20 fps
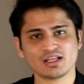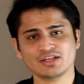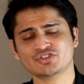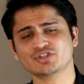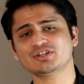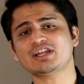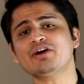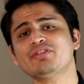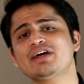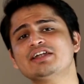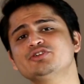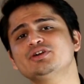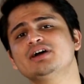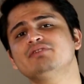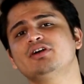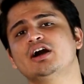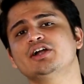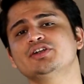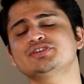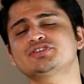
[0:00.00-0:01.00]
So now that you
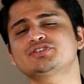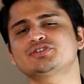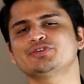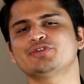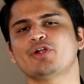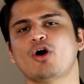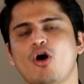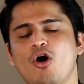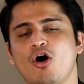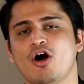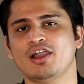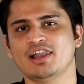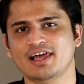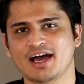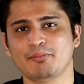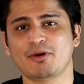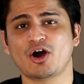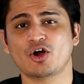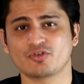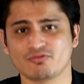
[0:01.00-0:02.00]
have understood all
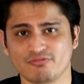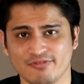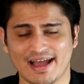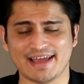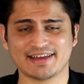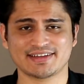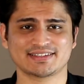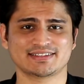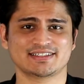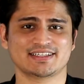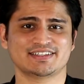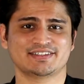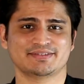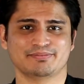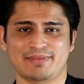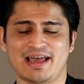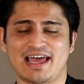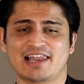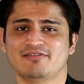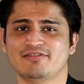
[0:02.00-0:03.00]
about viruses,
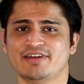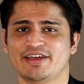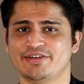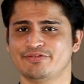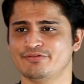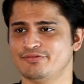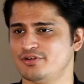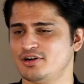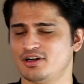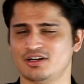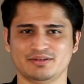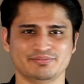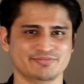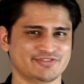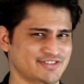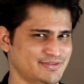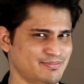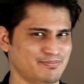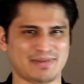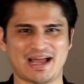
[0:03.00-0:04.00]
malware,
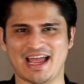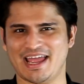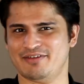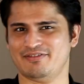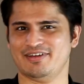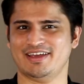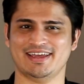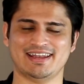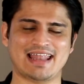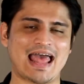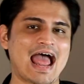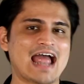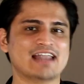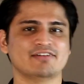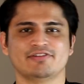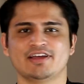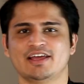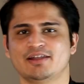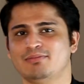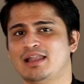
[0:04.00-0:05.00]
worms, spyware,
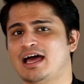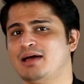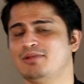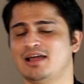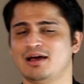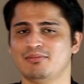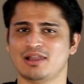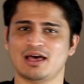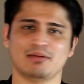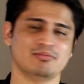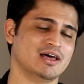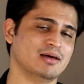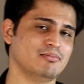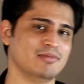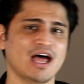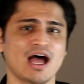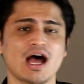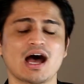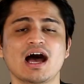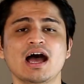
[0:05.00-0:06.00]
adware, blah, blah, blah, blah,
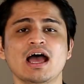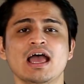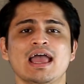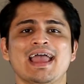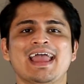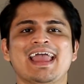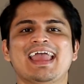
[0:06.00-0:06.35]
blah,